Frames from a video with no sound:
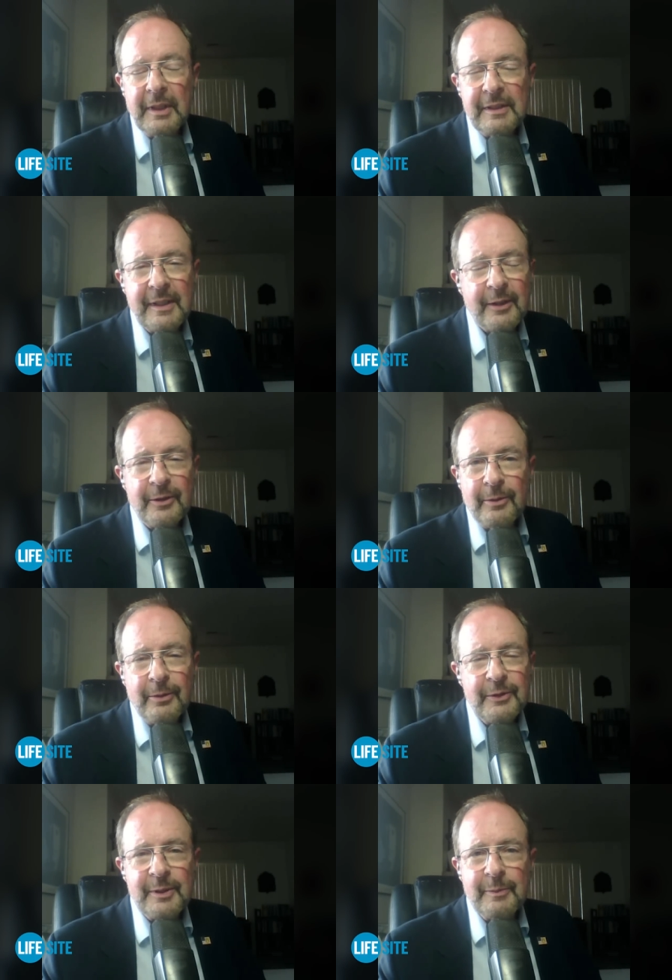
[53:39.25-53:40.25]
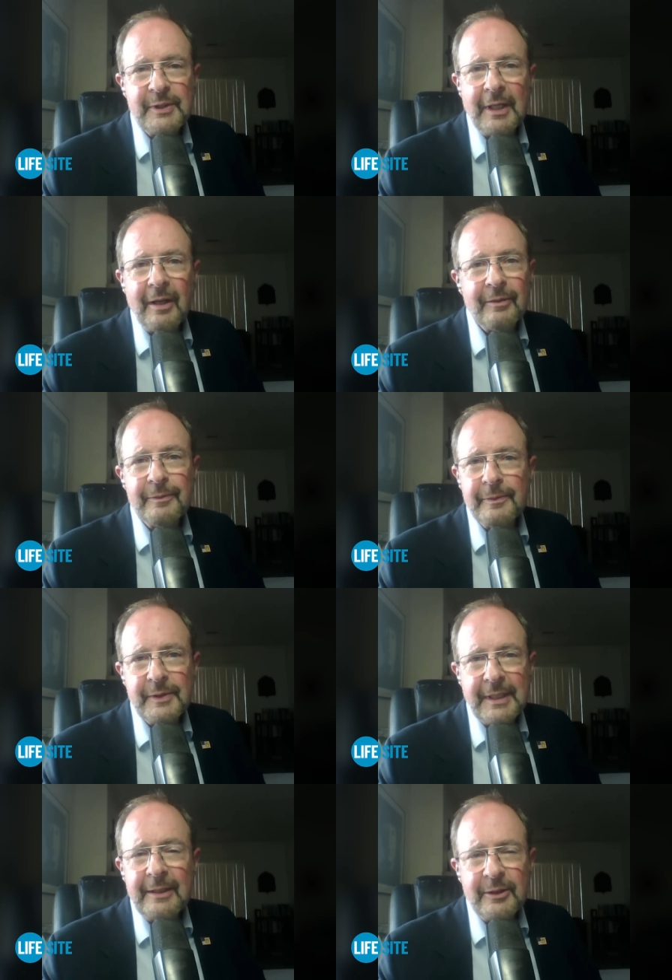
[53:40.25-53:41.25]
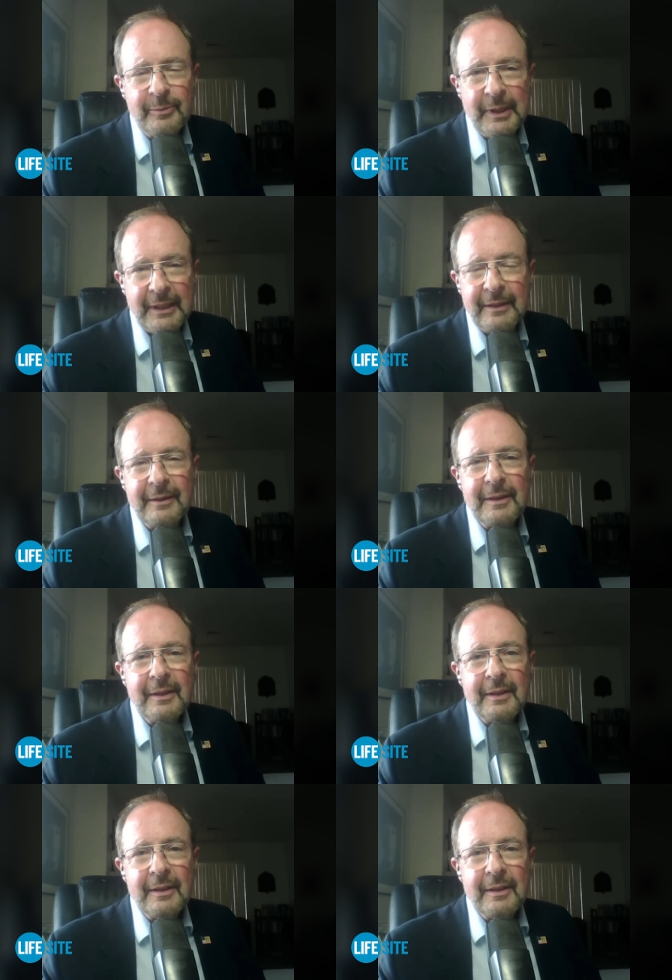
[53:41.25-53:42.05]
Senator Cruz himself said to me,